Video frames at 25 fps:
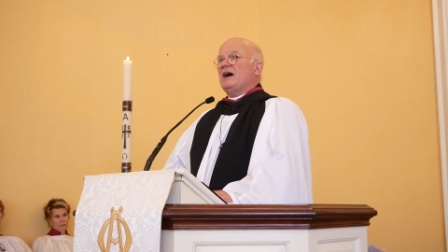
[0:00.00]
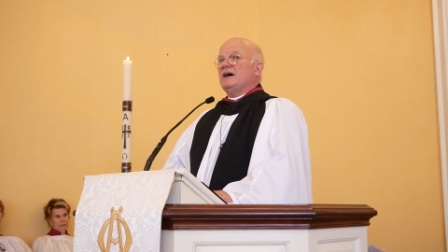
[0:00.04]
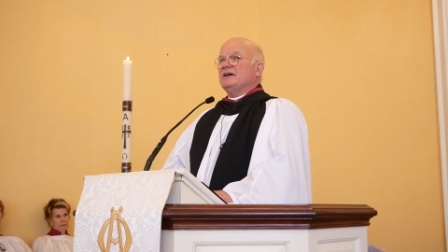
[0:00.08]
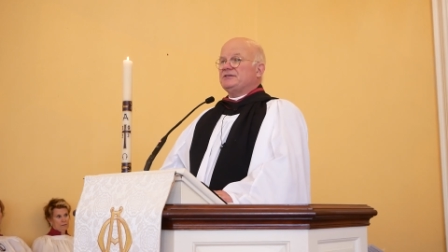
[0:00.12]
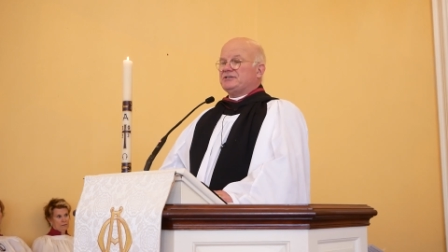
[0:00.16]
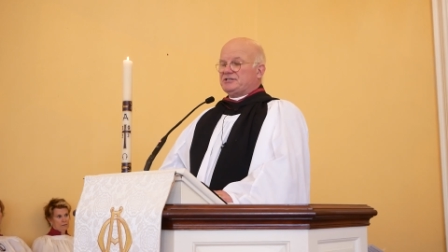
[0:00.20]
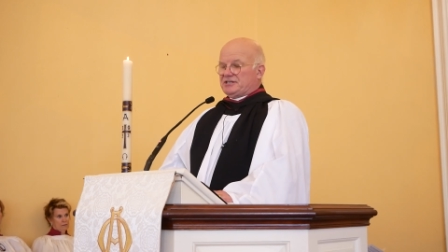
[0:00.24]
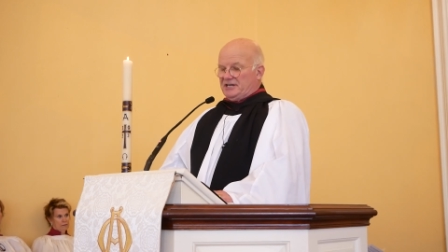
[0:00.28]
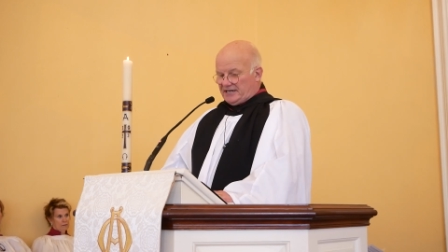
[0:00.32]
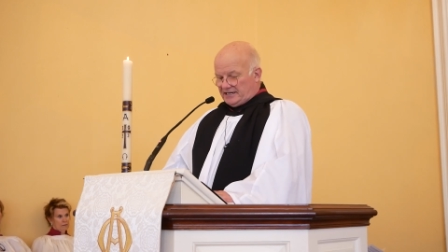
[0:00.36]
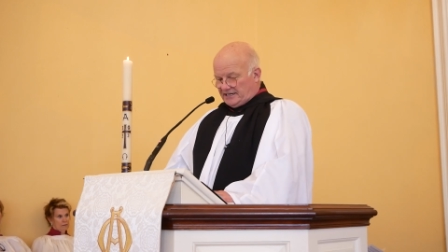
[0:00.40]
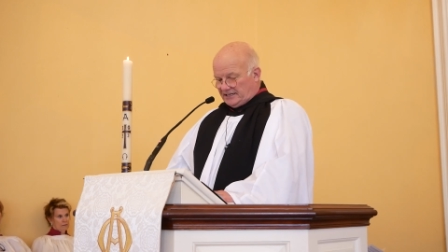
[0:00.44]
a
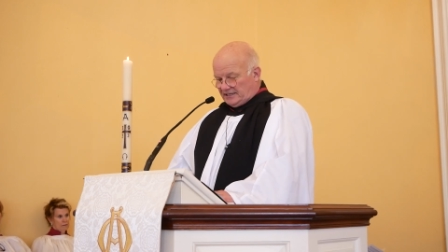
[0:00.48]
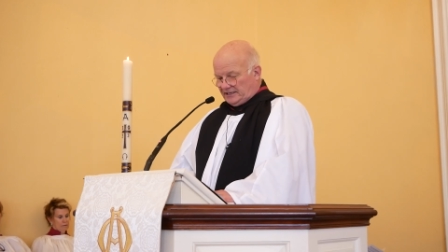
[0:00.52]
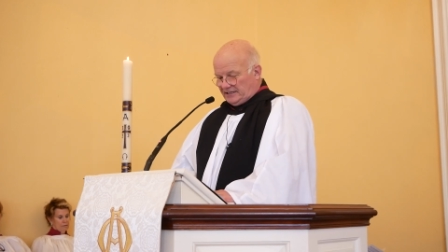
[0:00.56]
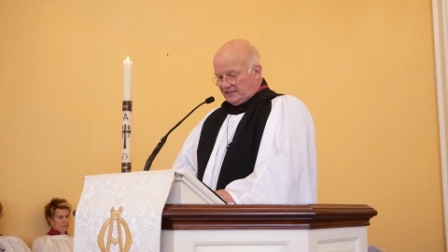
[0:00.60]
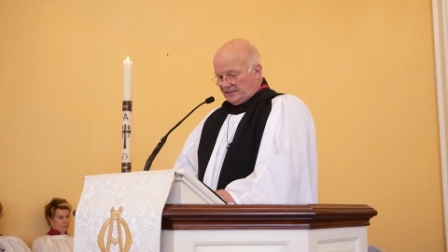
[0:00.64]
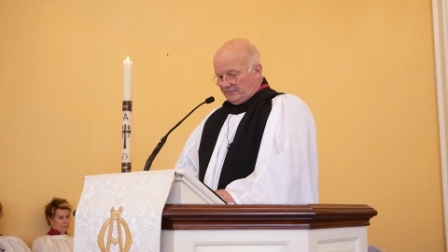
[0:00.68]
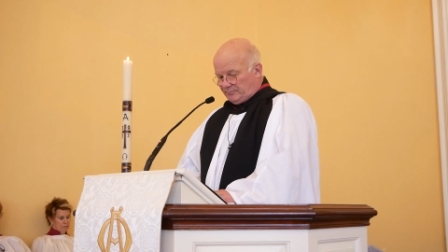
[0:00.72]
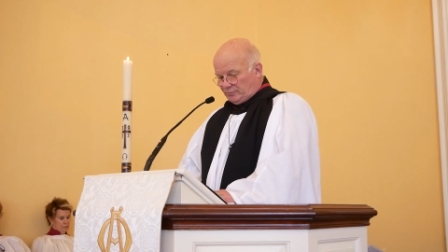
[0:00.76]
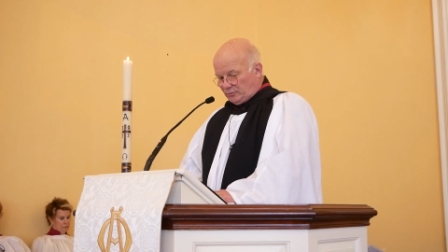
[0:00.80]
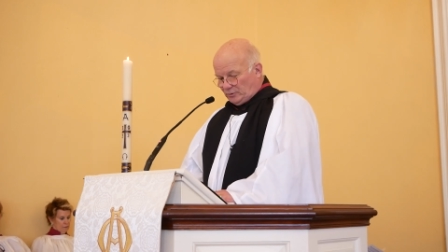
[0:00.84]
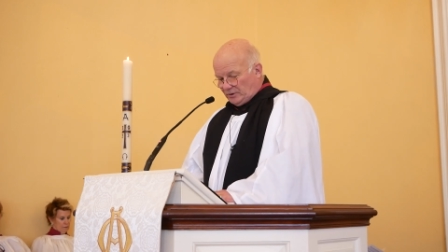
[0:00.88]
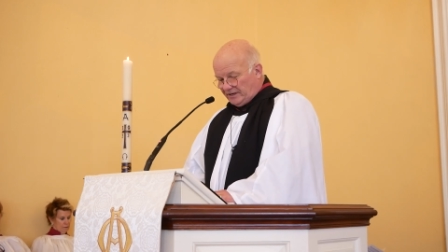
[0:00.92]

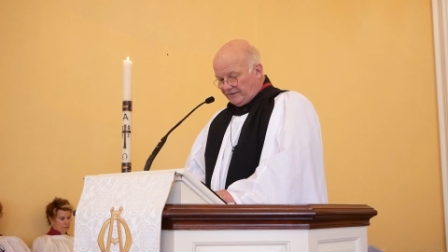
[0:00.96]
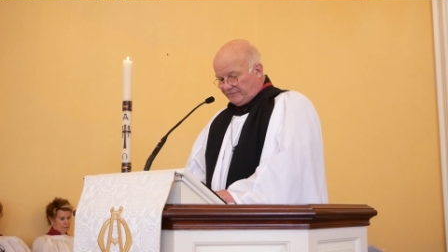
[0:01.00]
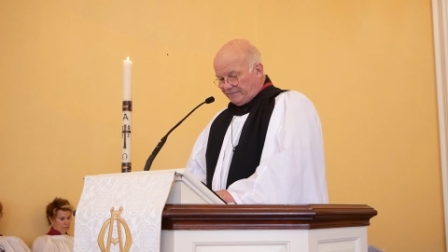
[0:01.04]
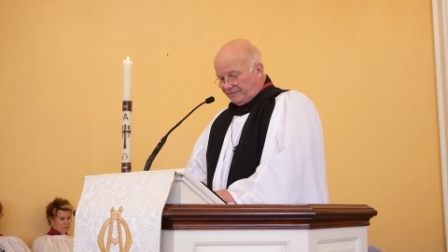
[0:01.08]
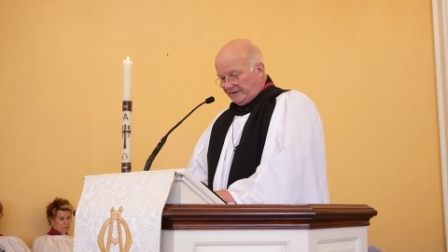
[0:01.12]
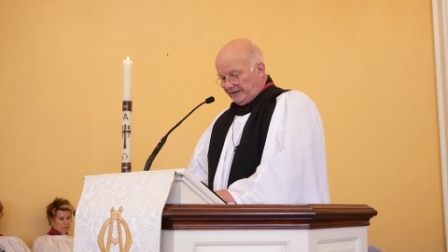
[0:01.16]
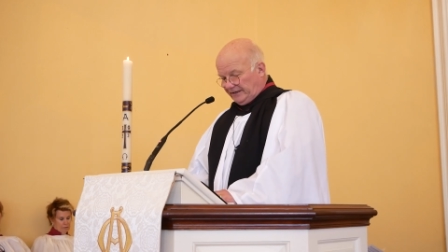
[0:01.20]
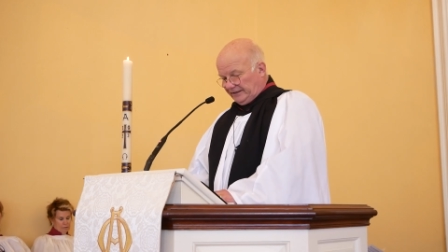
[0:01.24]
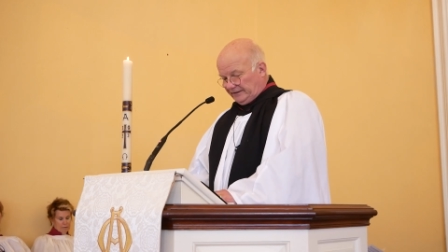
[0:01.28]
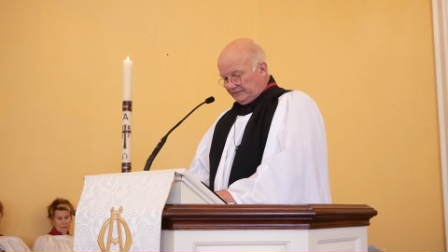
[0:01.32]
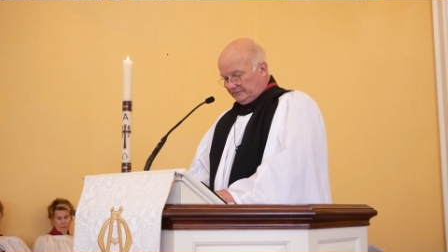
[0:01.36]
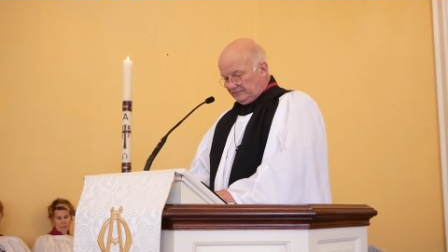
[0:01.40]
daily
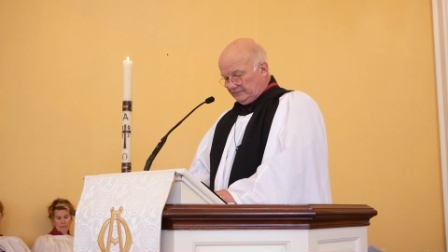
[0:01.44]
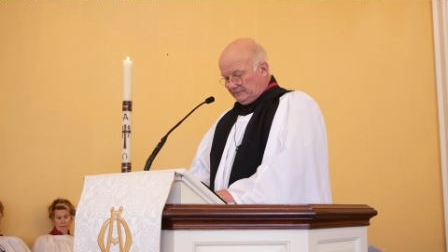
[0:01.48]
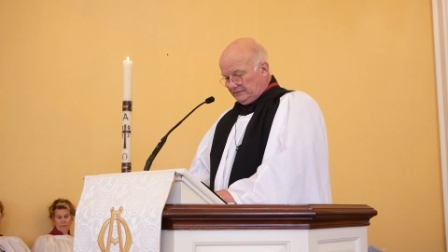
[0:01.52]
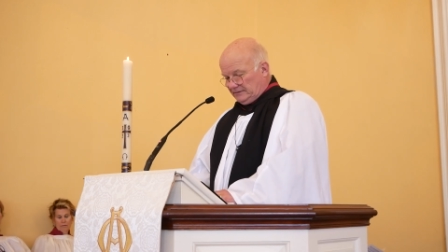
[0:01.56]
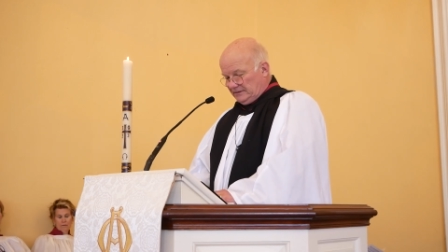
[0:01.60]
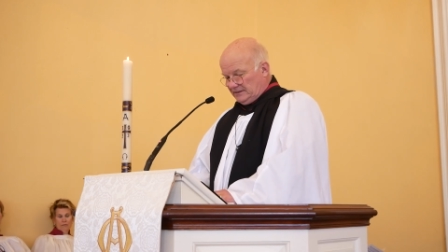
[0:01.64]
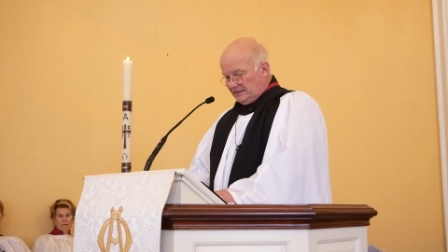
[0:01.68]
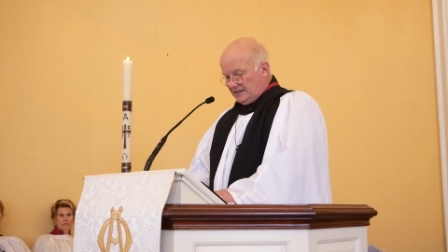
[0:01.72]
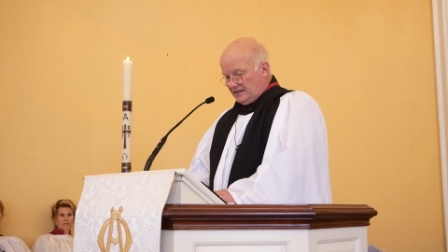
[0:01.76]
briefing